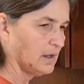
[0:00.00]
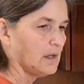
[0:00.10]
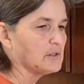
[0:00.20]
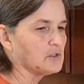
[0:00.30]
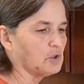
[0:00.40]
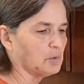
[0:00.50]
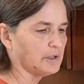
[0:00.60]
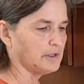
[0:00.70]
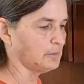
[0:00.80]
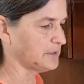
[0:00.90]
So we're going
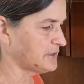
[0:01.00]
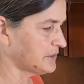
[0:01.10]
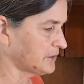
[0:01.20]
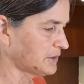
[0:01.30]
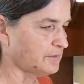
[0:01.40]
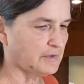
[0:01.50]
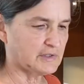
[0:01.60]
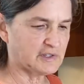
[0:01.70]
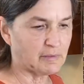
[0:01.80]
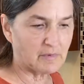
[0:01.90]
to reserve
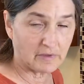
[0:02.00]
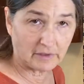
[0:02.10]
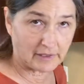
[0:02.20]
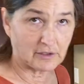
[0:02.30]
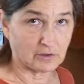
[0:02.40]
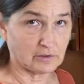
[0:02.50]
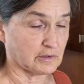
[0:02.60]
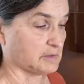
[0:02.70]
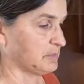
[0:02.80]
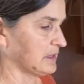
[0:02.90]
some of the lentils
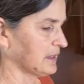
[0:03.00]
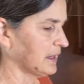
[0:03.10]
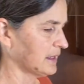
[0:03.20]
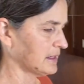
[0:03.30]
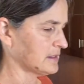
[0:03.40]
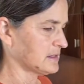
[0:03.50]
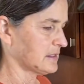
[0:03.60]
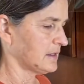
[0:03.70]
because